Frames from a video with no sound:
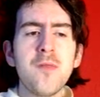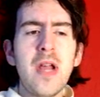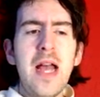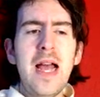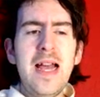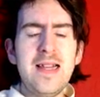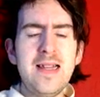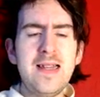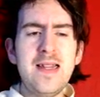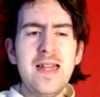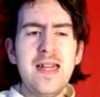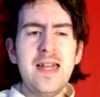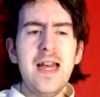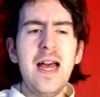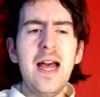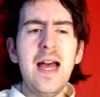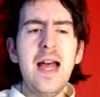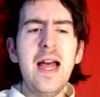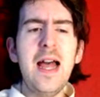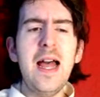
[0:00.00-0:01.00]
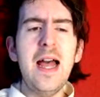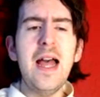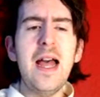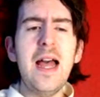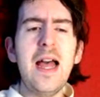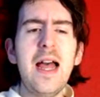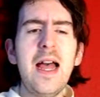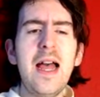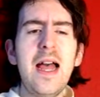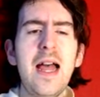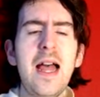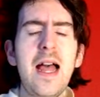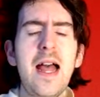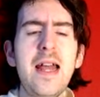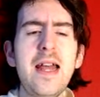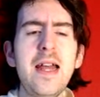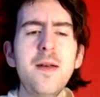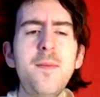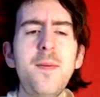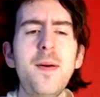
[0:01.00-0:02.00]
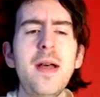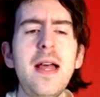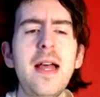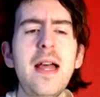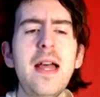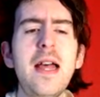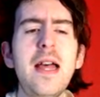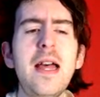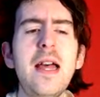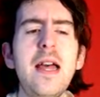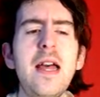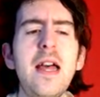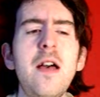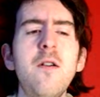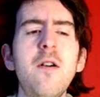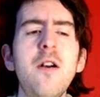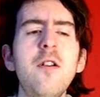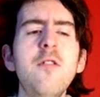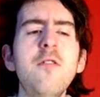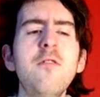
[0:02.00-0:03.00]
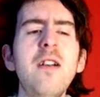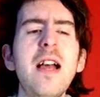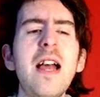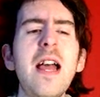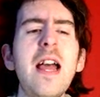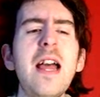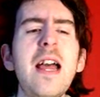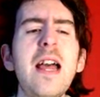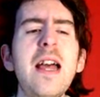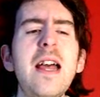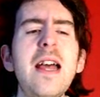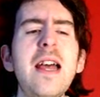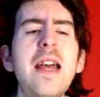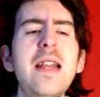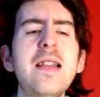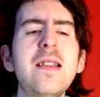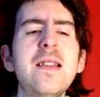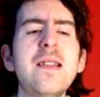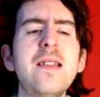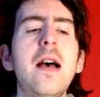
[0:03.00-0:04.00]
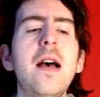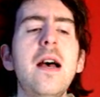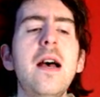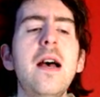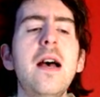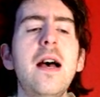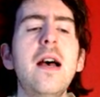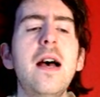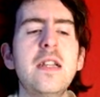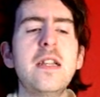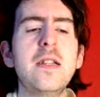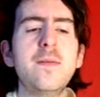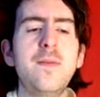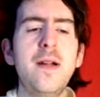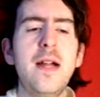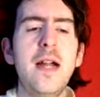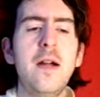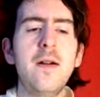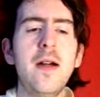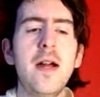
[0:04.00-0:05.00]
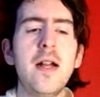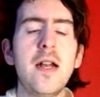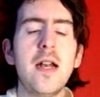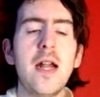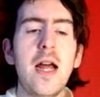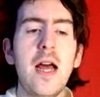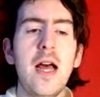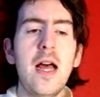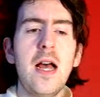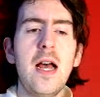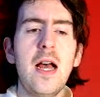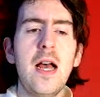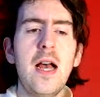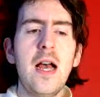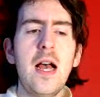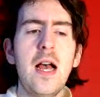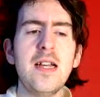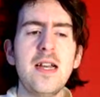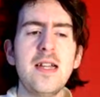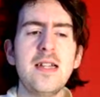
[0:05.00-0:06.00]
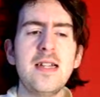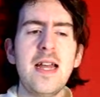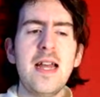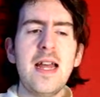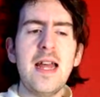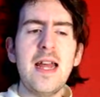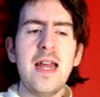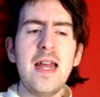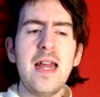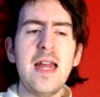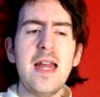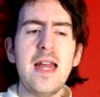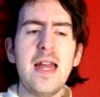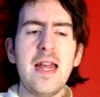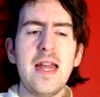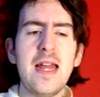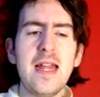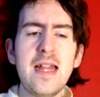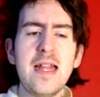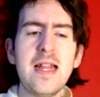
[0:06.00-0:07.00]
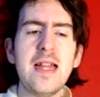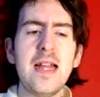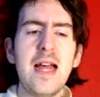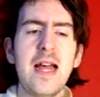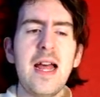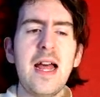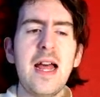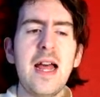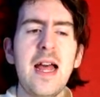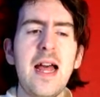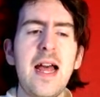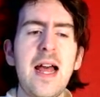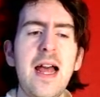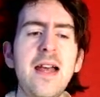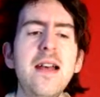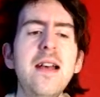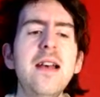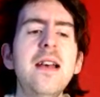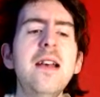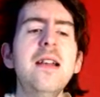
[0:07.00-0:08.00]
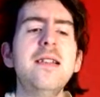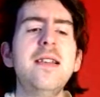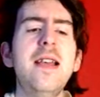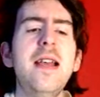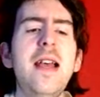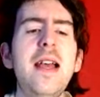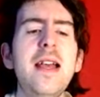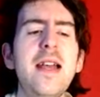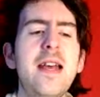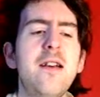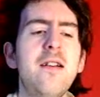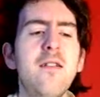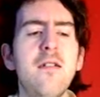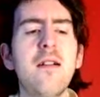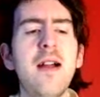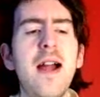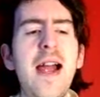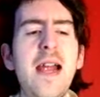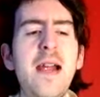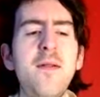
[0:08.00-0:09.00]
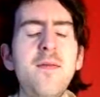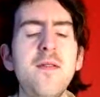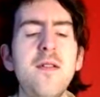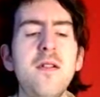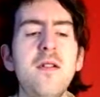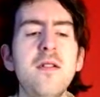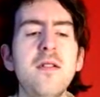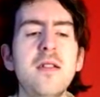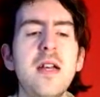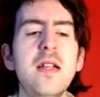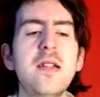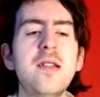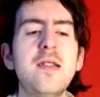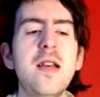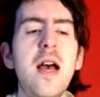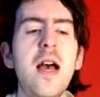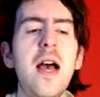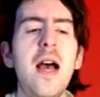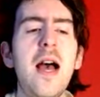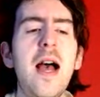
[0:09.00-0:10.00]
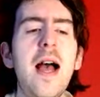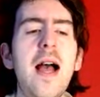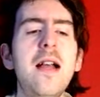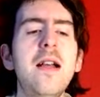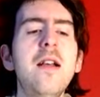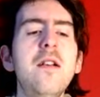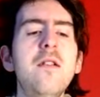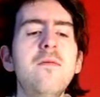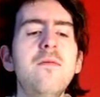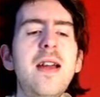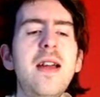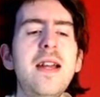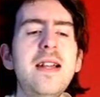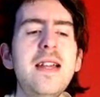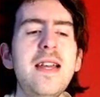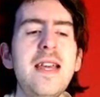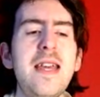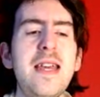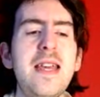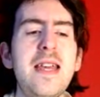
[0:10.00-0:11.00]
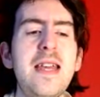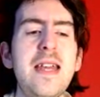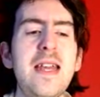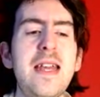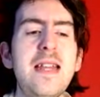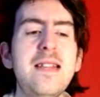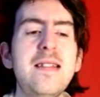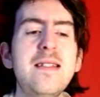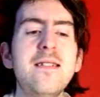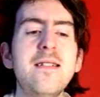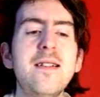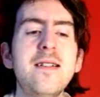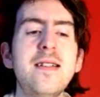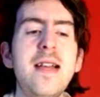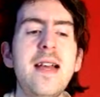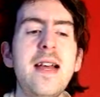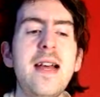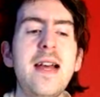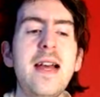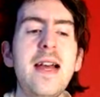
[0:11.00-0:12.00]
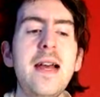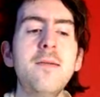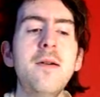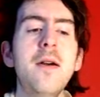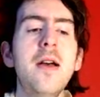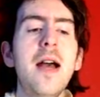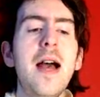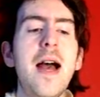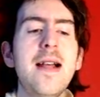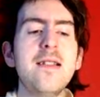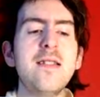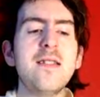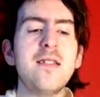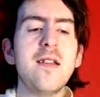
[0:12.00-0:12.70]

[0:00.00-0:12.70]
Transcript: I see a higher power rise, a spirit larger than I, digging right through the dirt, releasing the dam, and